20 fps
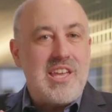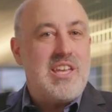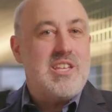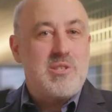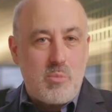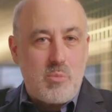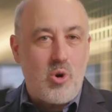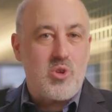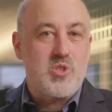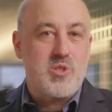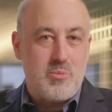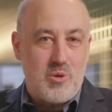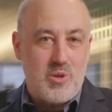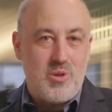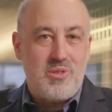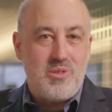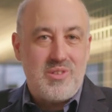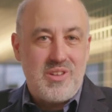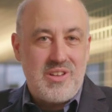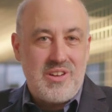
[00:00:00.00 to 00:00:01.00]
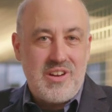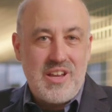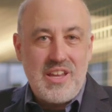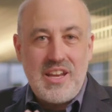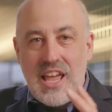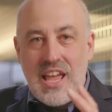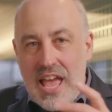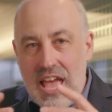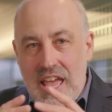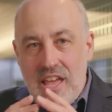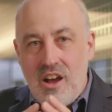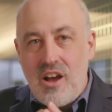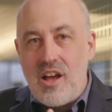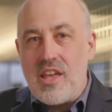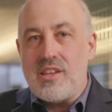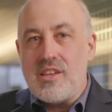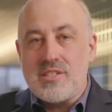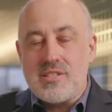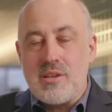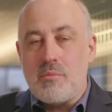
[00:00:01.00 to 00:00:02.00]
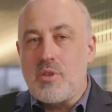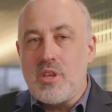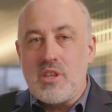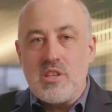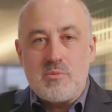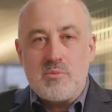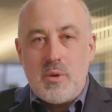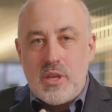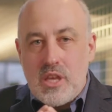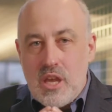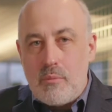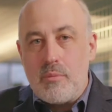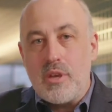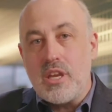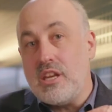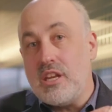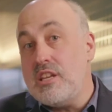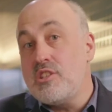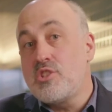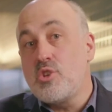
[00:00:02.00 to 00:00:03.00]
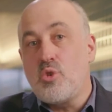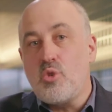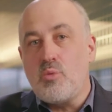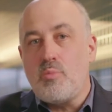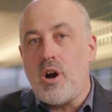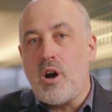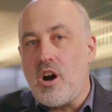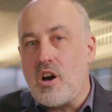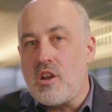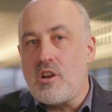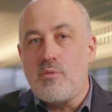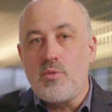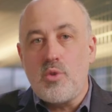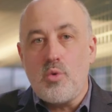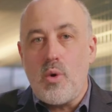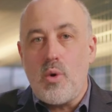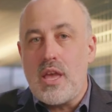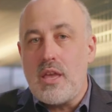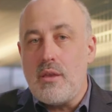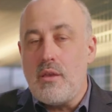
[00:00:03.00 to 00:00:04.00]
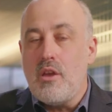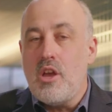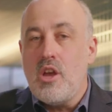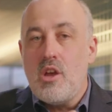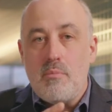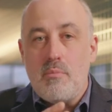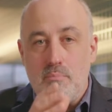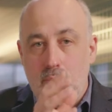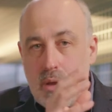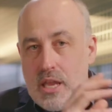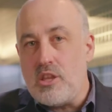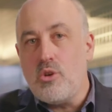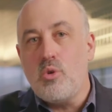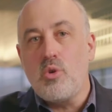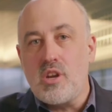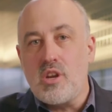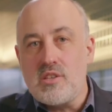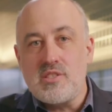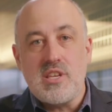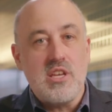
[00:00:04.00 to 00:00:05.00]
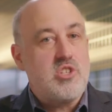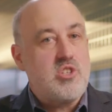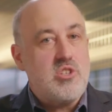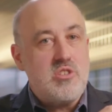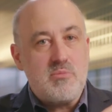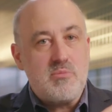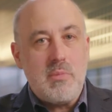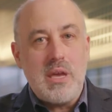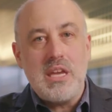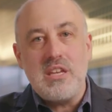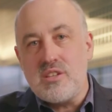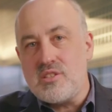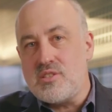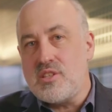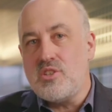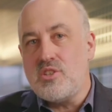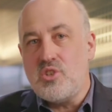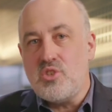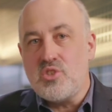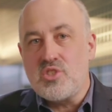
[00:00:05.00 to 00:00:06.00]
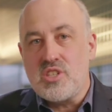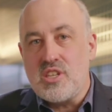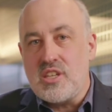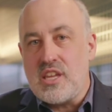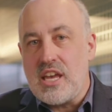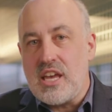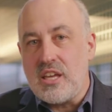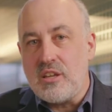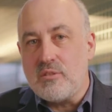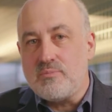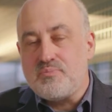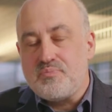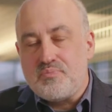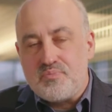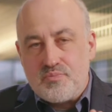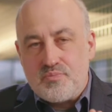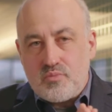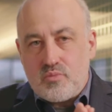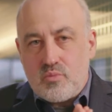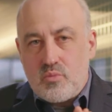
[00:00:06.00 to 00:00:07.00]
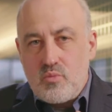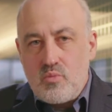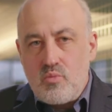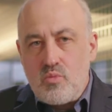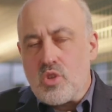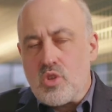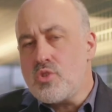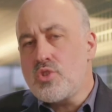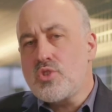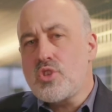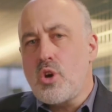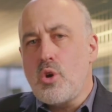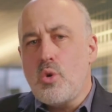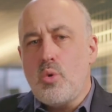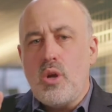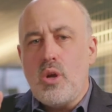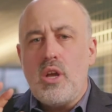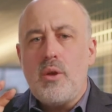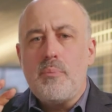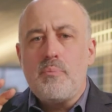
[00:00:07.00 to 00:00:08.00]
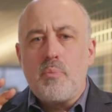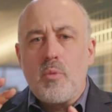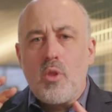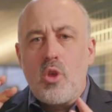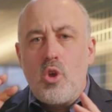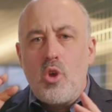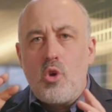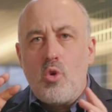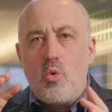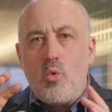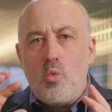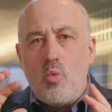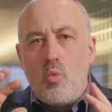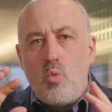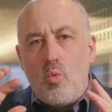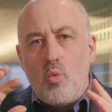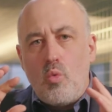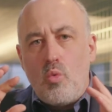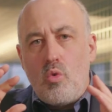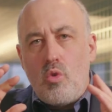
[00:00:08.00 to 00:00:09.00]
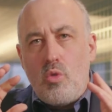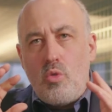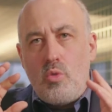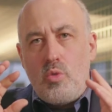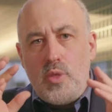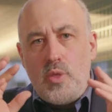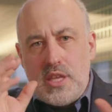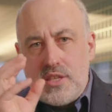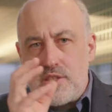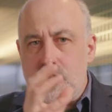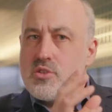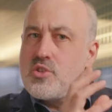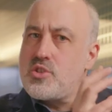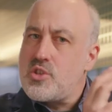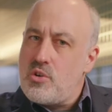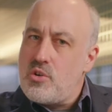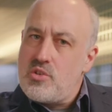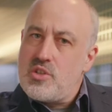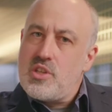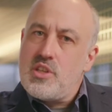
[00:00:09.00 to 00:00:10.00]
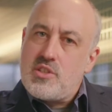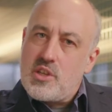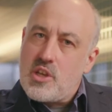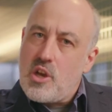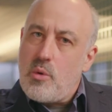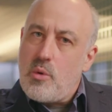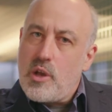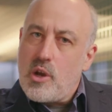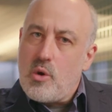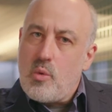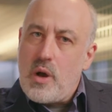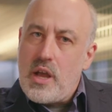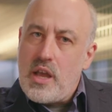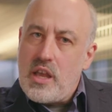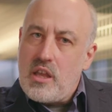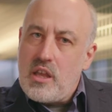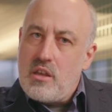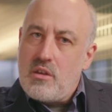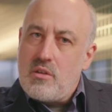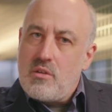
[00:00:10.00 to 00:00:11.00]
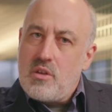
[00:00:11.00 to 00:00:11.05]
is possible. Right? AI is something that's becoming an integral part of the way many organizations make decisions today. So these uncertainties are going away.